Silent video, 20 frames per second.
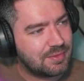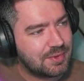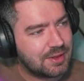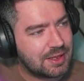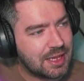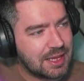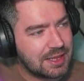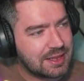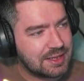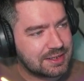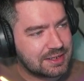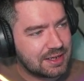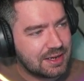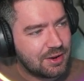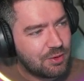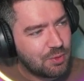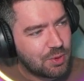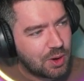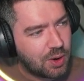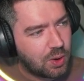Like, there's a
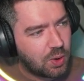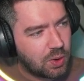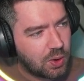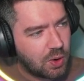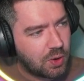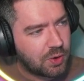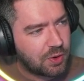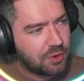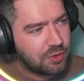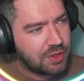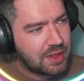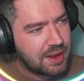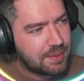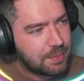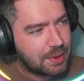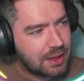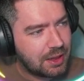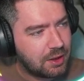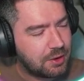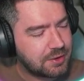little clock on there
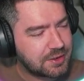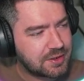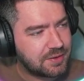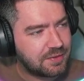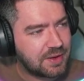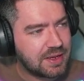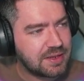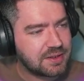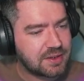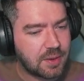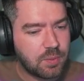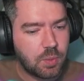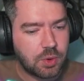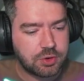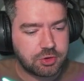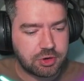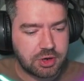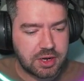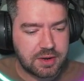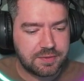by the looks of things. I'm
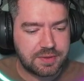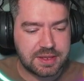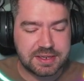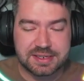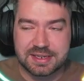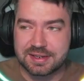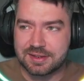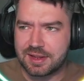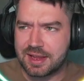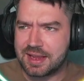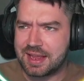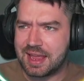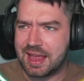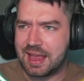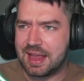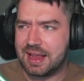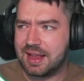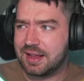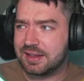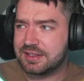wondering if this is like
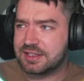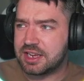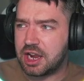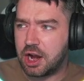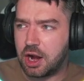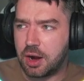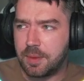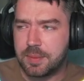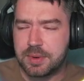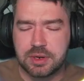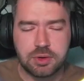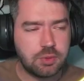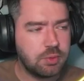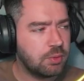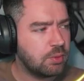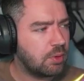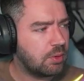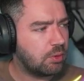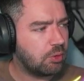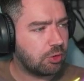a
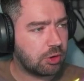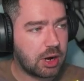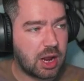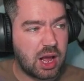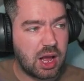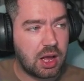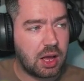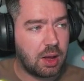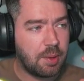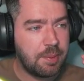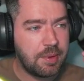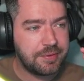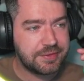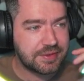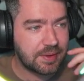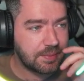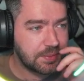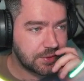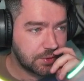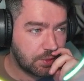terminal or a hub of
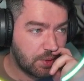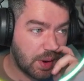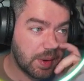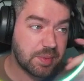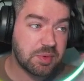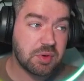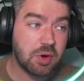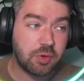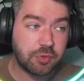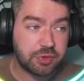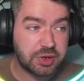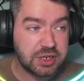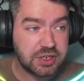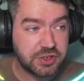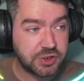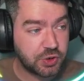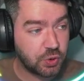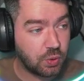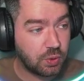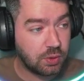some sort. I'm not really
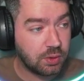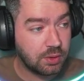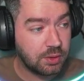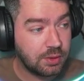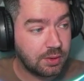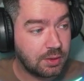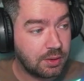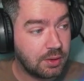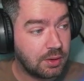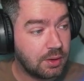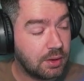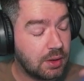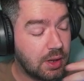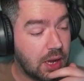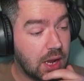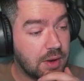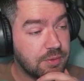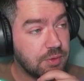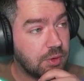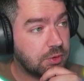sure.
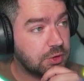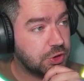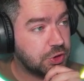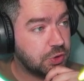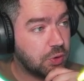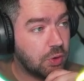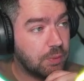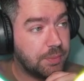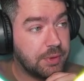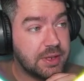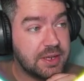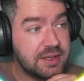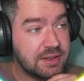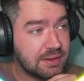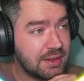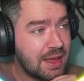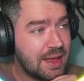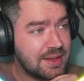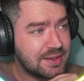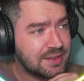I'm not sure, but
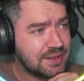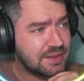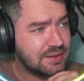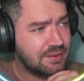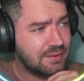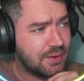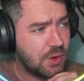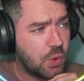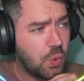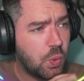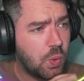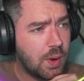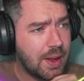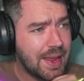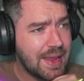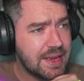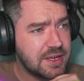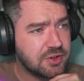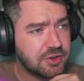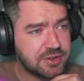that's
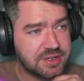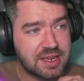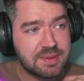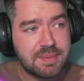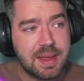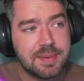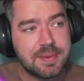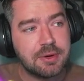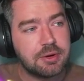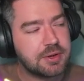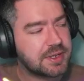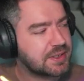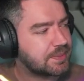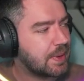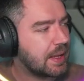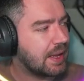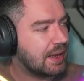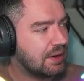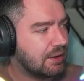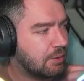quite interesting. Maybe it'll
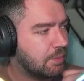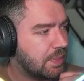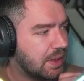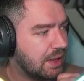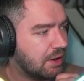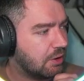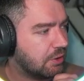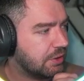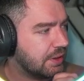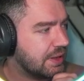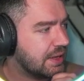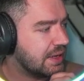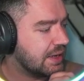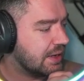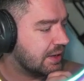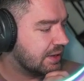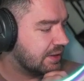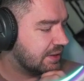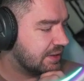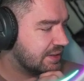explain it a little bit on
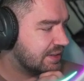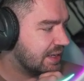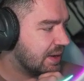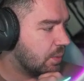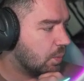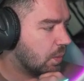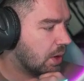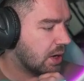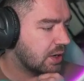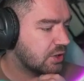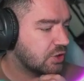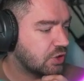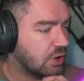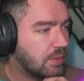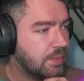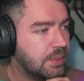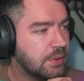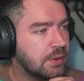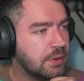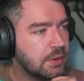the Steam Workshop.
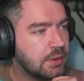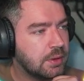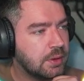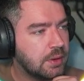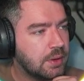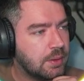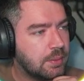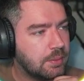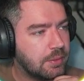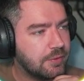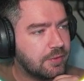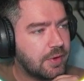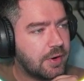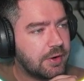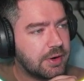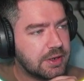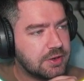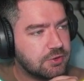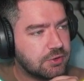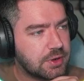But
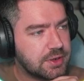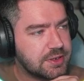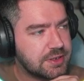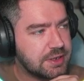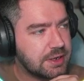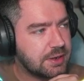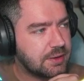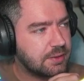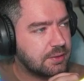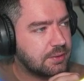very interesting.